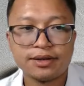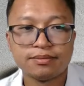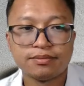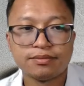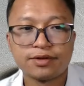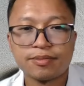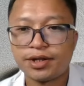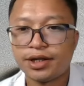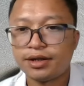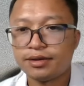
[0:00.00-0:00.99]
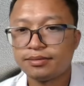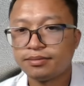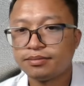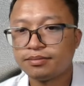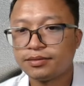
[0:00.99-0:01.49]
from here,
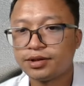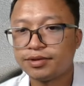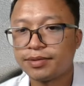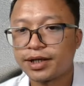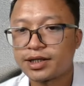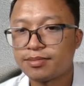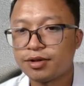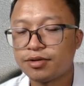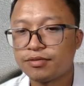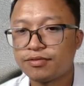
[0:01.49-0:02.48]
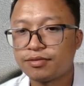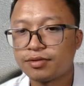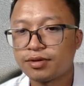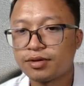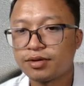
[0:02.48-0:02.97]
if it breaks below
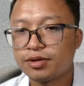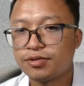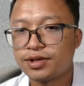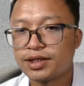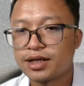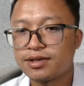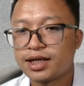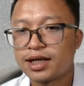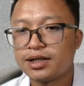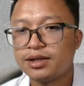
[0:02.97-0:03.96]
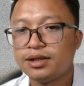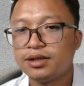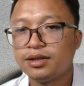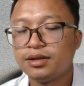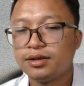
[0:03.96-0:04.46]
towards downside,
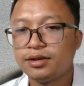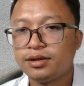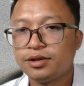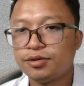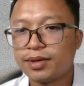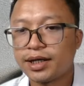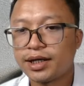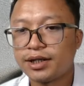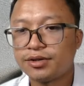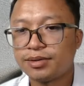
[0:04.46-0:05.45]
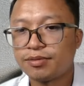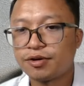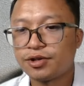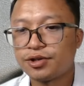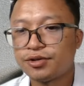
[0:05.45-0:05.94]
you might like to
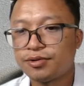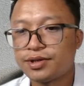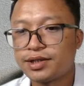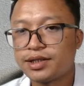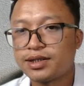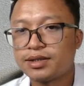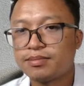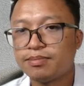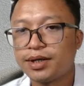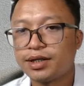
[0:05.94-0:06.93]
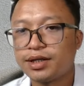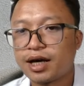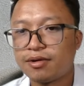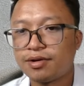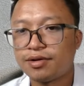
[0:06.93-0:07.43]
approach towards big
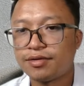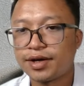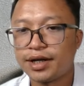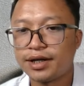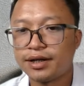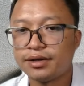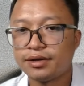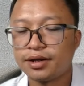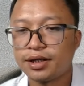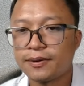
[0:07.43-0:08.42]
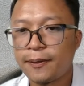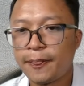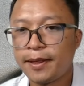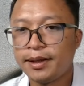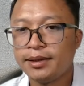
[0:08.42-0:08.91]
down, right? Okay,
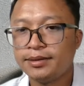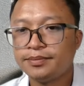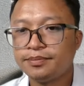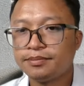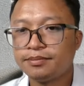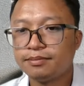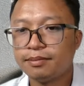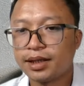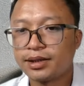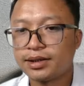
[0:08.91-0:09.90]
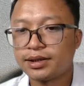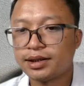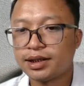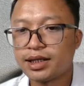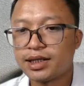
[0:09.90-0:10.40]
but
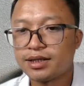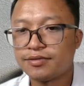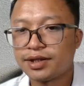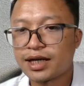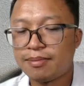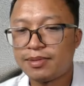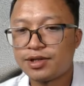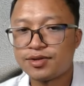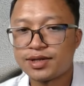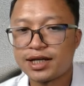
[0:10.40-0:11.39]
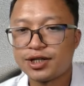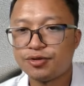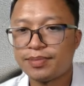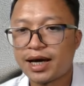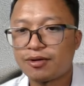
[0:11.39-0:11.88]
in case if it happens to send you
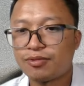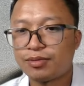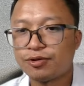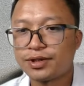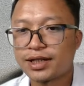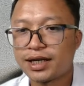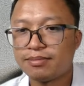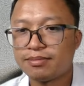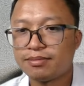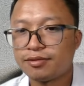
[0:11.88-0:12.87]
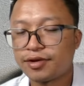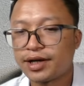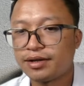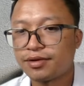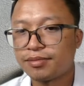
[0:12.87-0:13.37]
back one more time,
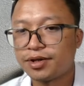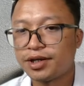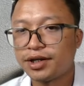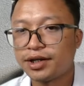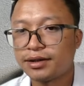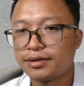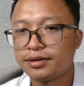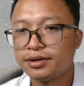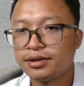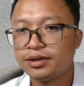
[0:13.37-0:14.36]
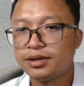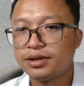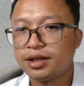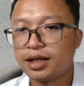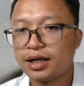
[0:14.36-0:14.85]
right, from here,
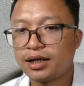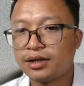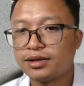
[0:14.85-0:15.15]
then